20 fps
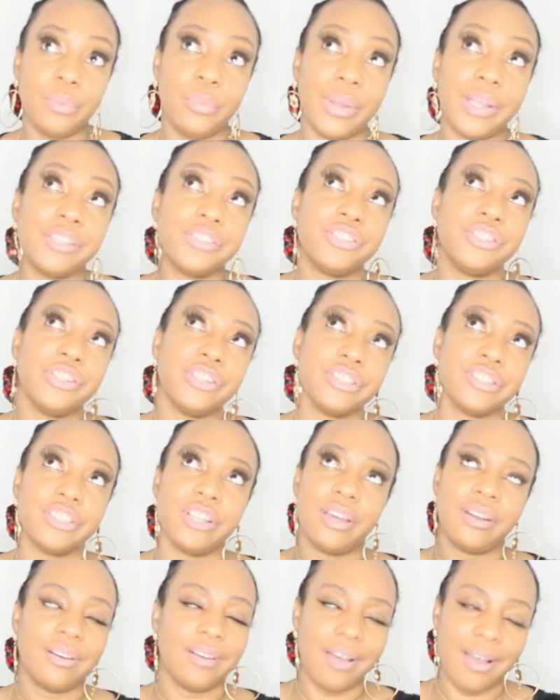which there's
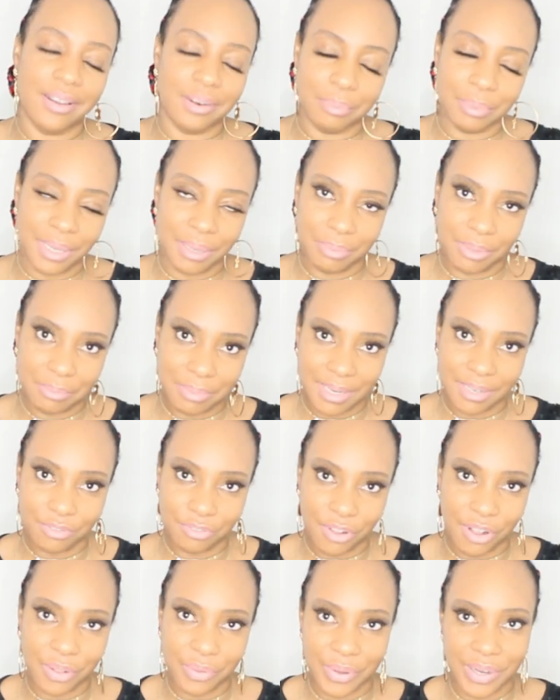not a lot of people been
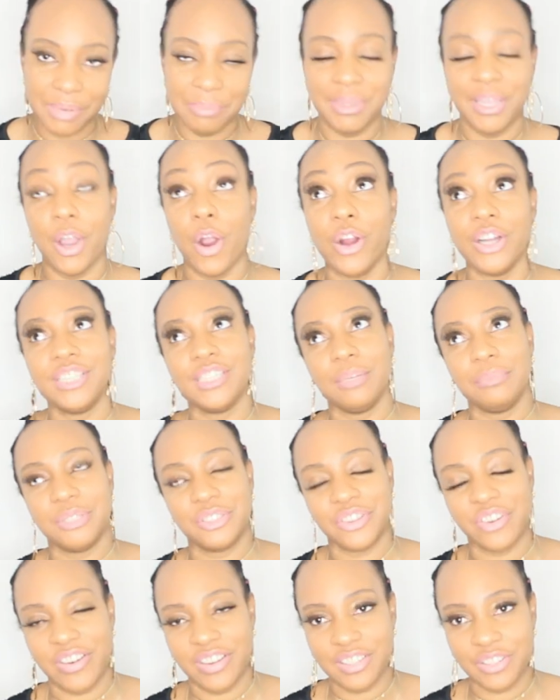following me or
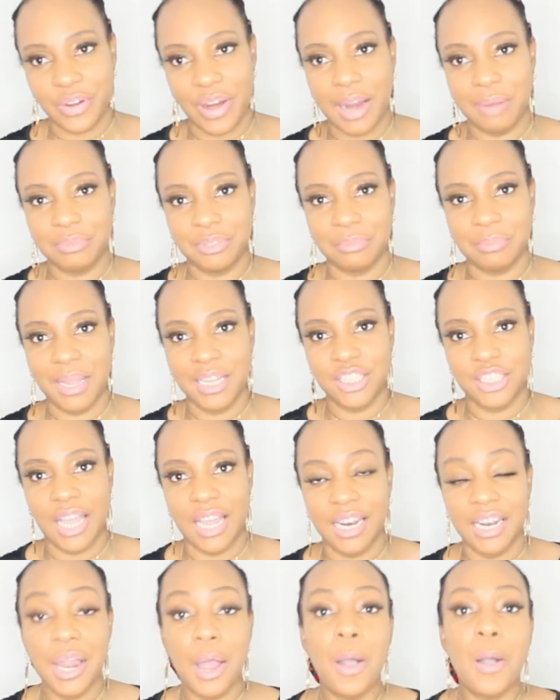subscribe to my
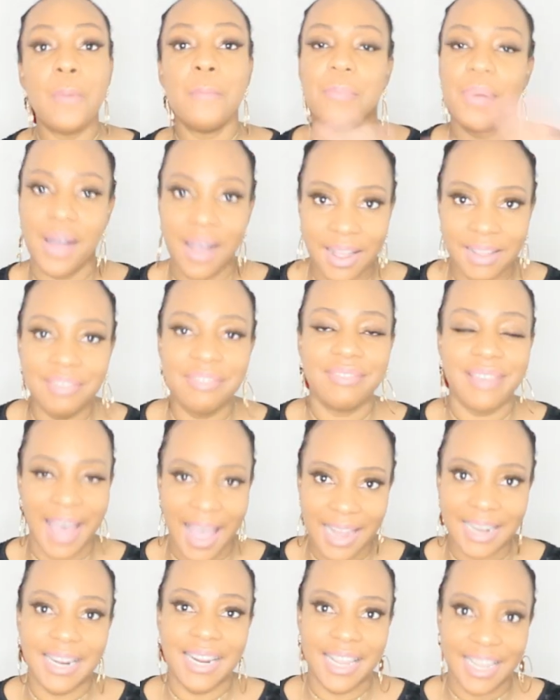channel, but
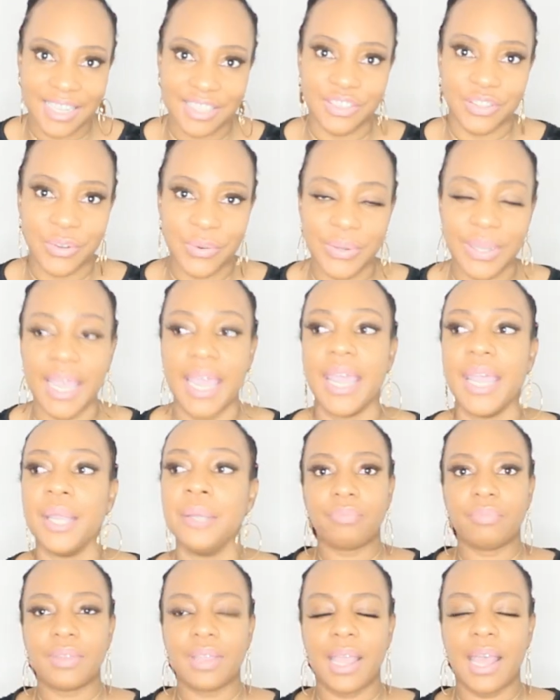that is
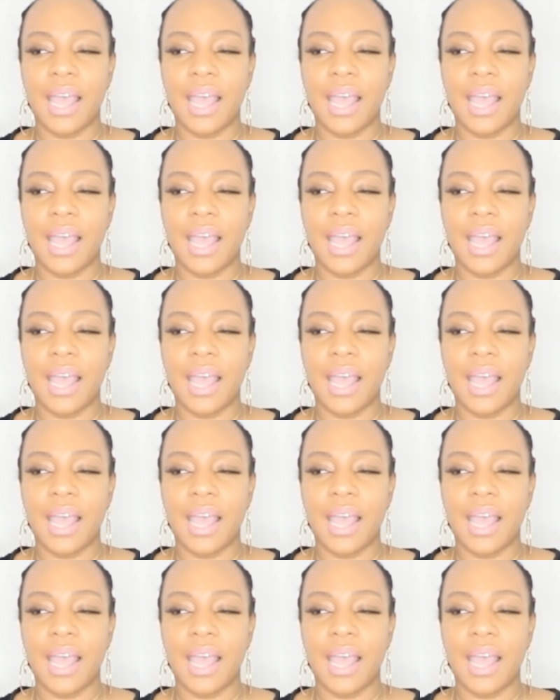okay.